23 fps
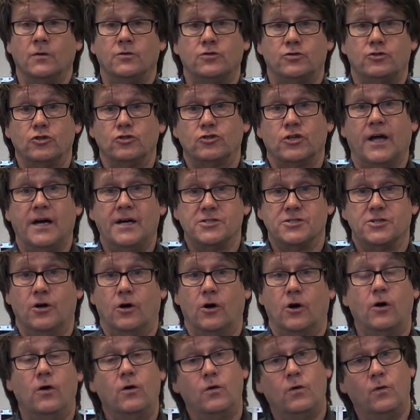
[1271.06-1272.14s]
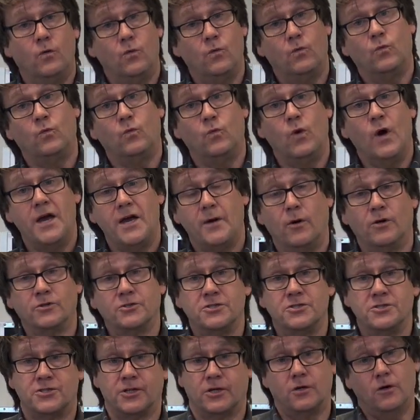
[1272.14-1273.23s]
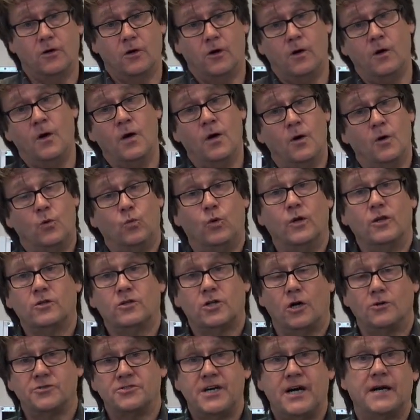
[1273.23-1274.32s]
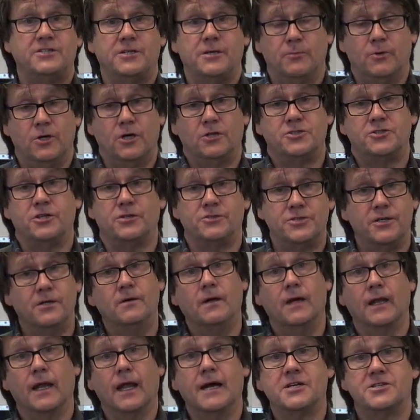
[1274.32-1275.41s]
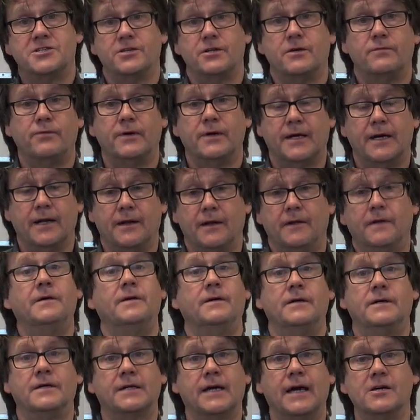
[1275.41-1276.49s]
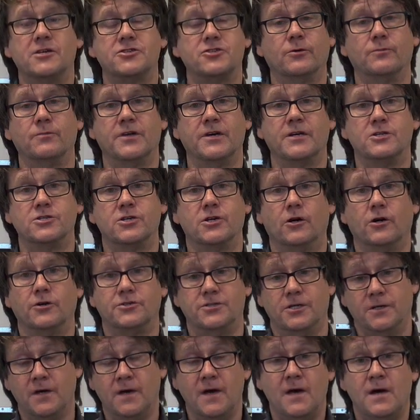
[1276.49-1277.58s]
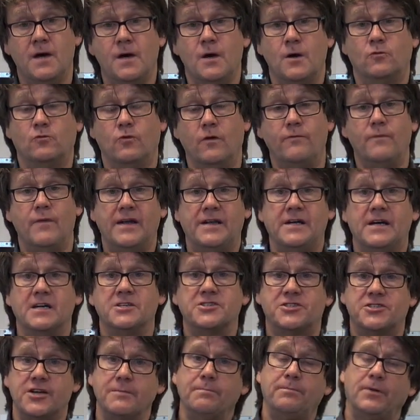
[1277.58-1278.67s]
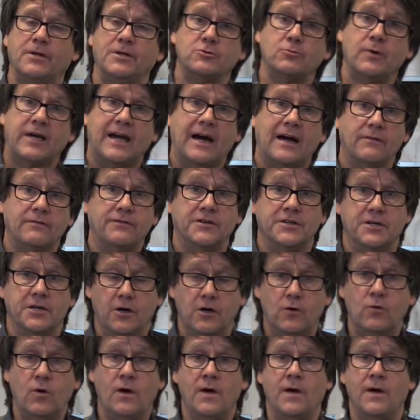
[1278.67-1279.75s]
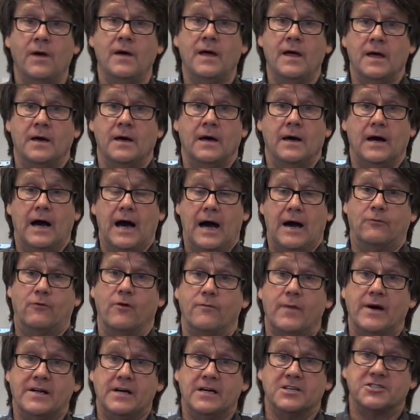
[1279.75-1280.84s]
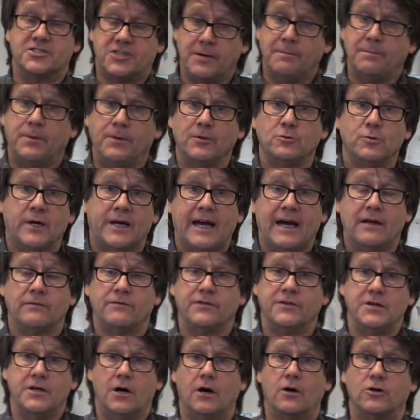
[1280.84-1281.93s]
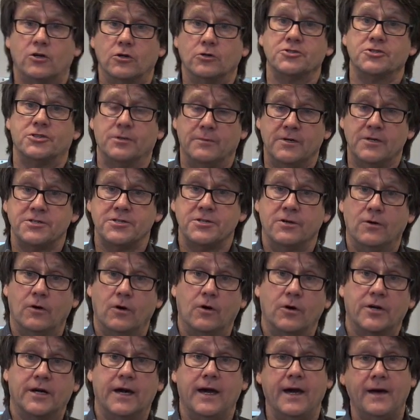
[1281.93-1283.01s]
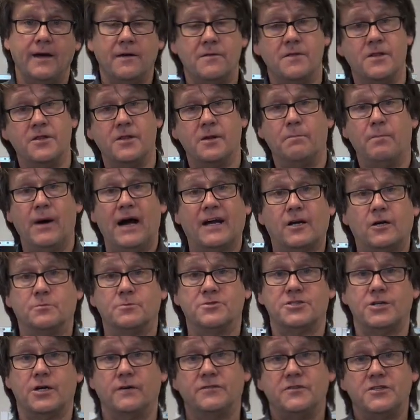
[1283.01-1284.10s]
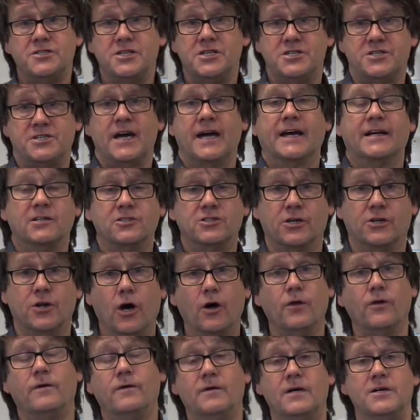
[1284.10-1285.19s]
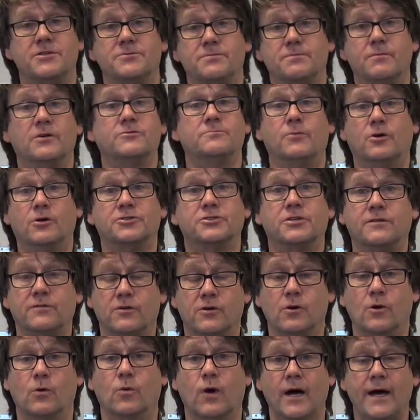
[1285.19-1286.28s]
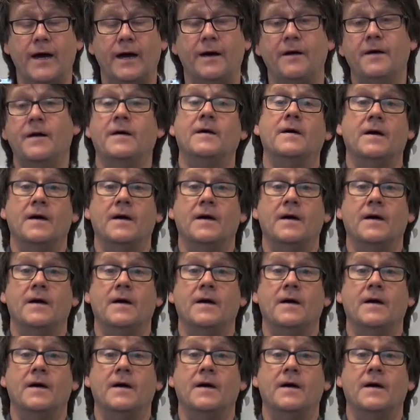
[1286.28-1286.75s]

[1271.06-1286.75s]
Just let us know where you want us to go. We'll contact your merchant and let's see if we can get something sorted. We've made it as simple as we can for you, and we've made it as simple as we can for your customers, okay? The backup service is second to none, as most of you are aware.